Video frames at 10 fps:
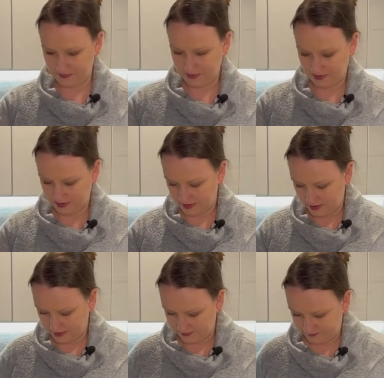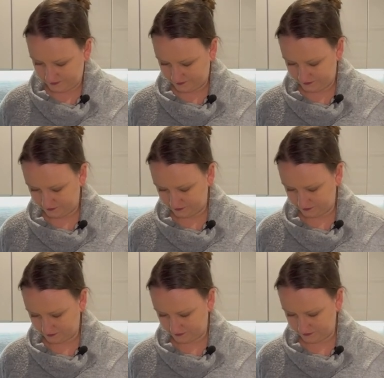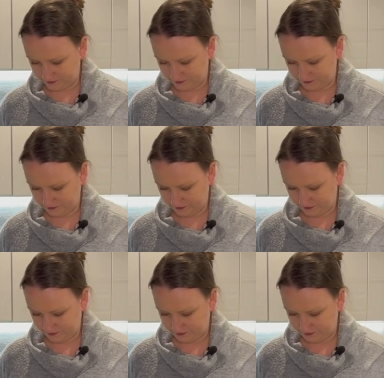(no one is talking)